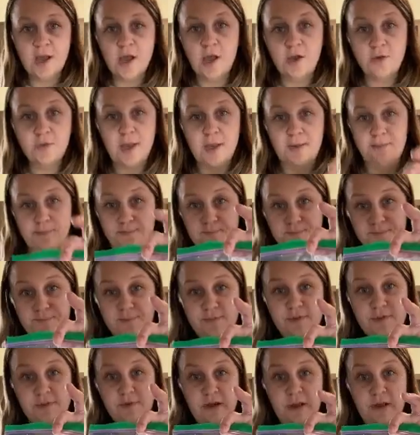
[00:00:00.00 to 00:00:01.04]
Okay,
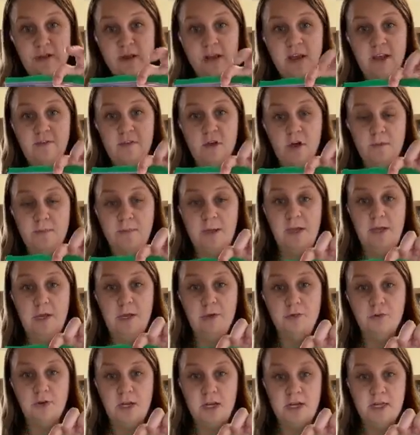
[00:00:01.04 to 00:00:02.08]
so now that I have all my
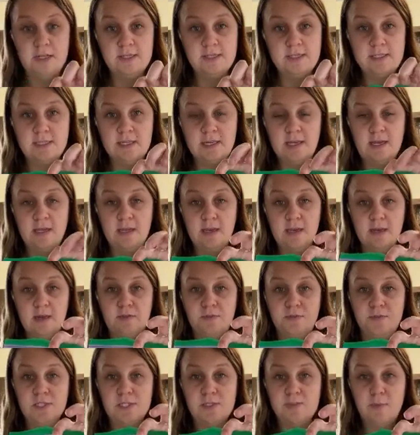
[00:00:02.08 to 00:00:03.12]
ingredients in
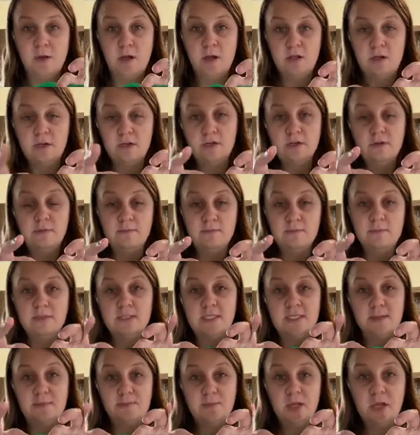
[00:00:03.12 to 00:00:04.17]
the smaller
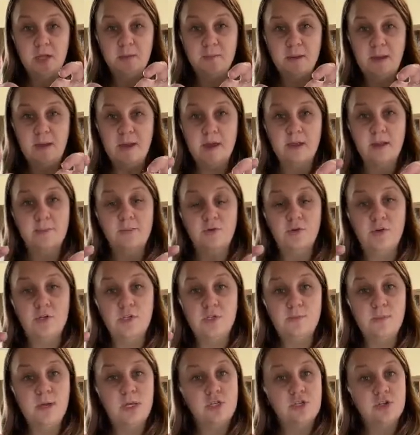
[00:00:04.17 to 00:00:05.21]
Ziploc bag, I'm going
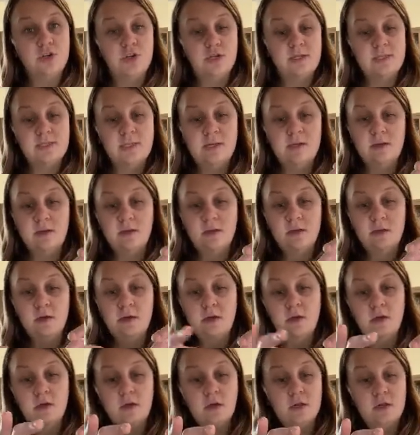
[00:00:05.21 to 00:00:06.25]
to make sure it's
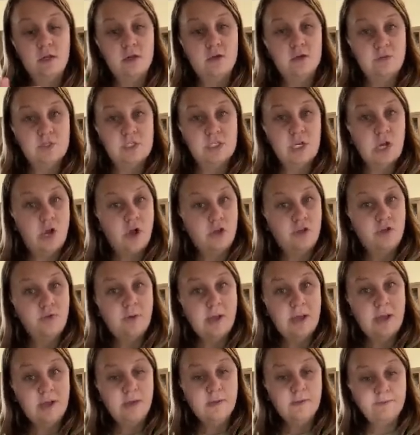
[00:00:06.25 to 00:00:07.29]
closed all the
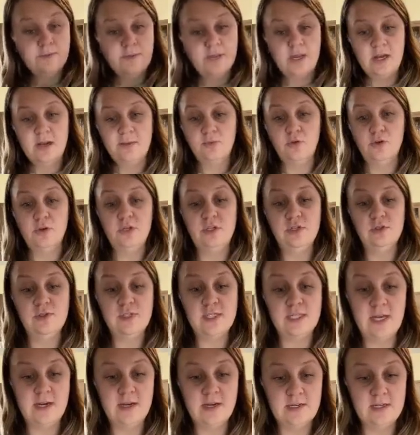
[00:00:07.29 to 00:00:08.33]
way, and I'm going to
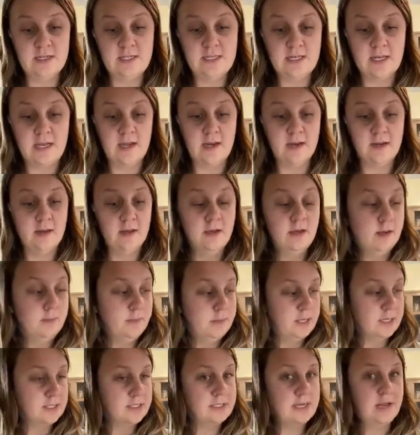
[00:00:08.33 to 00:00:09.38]
set it aside
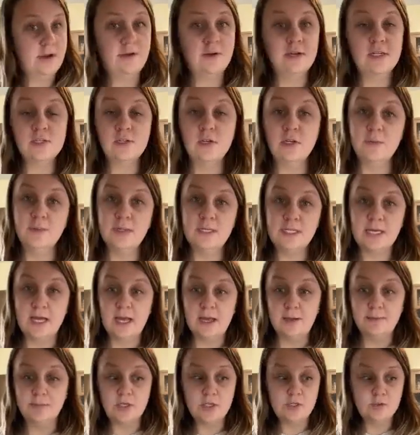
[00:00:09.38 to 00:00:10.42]
because now it is going to be
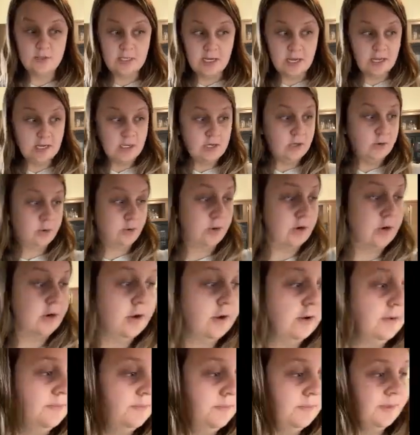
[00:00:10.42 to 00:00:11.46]
time to take your